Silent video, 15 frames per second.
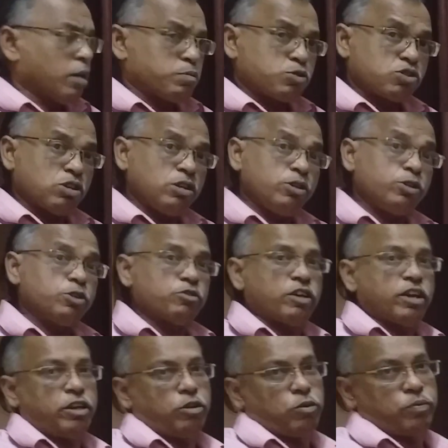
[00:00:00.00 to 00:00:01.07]
absolute
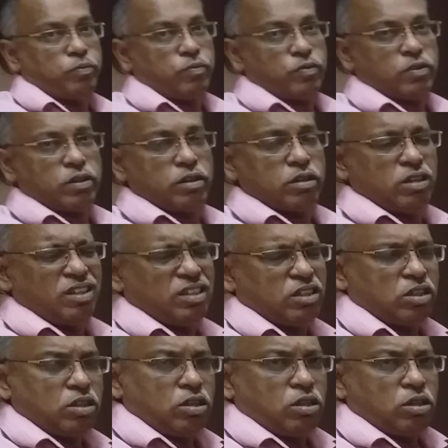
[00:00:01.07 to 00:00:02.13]
value.
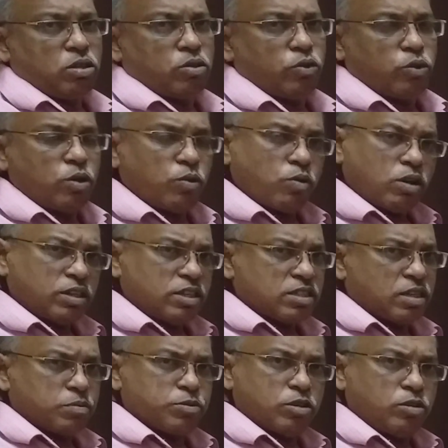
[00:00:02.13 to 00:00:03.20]
You know what is
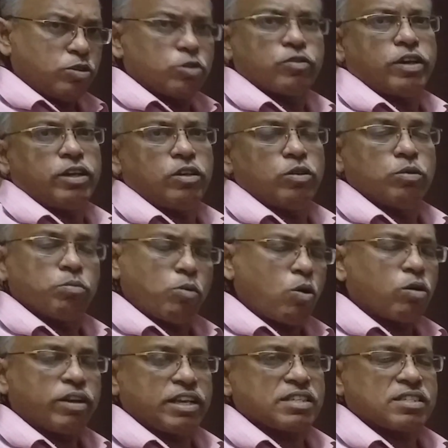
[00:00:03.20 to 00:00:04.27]
absolute value?
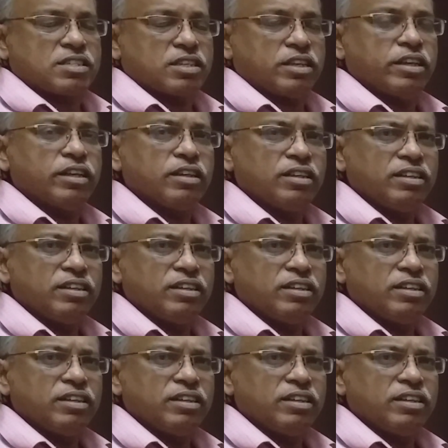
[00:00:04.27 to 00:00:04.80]
Mod x.